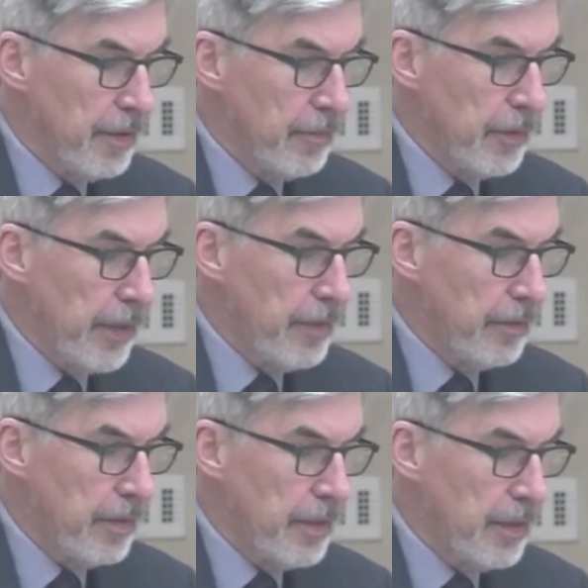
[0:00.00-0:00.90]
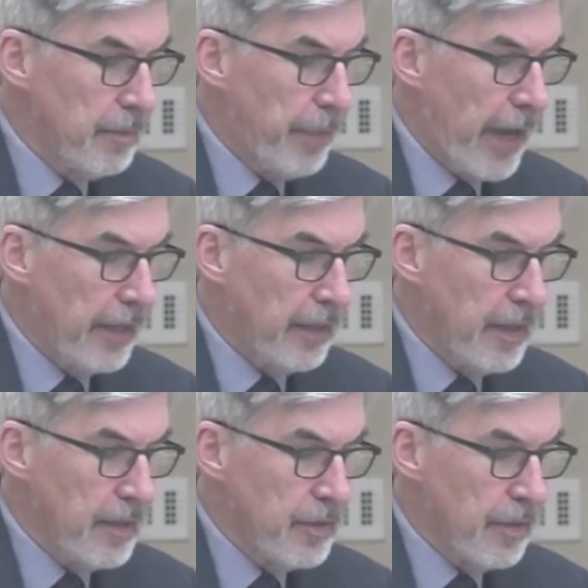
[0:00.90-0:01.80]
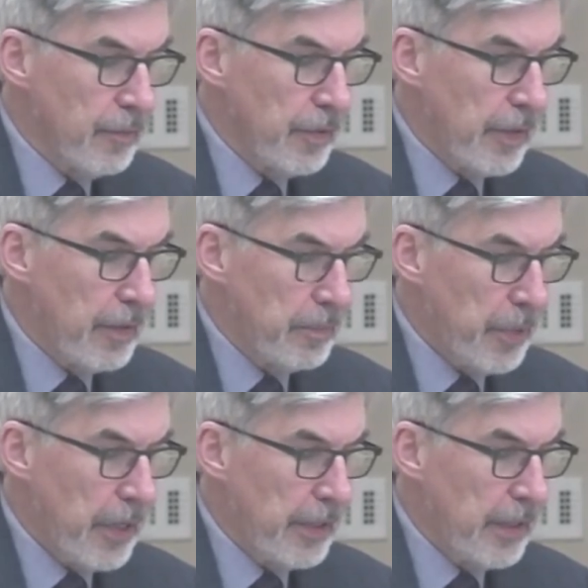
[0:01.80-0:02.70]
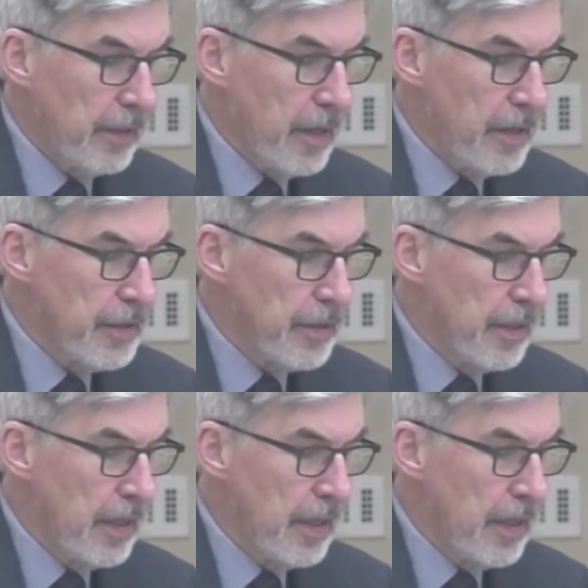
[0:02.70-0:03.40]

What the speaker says: rule out the bat lanes, and rule out parking loss.